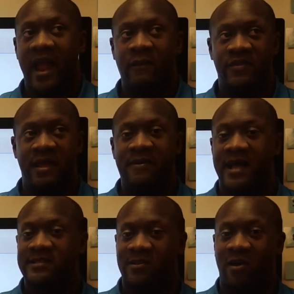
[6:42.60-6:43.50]
And when they
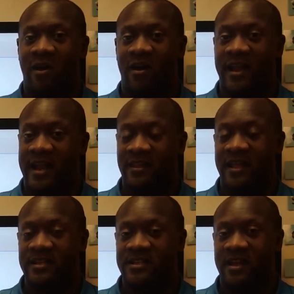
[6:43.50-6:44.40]
pass a law in
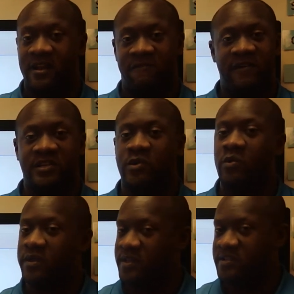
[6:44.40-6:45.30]
Atlanta, it affects
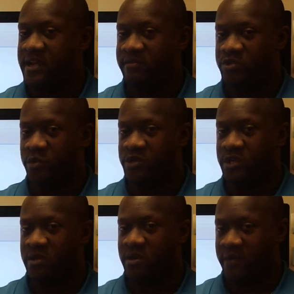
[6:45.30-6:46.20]
only the state of Georgia,
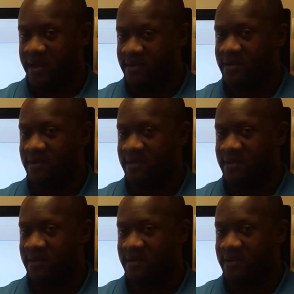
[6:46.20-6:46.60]
correct?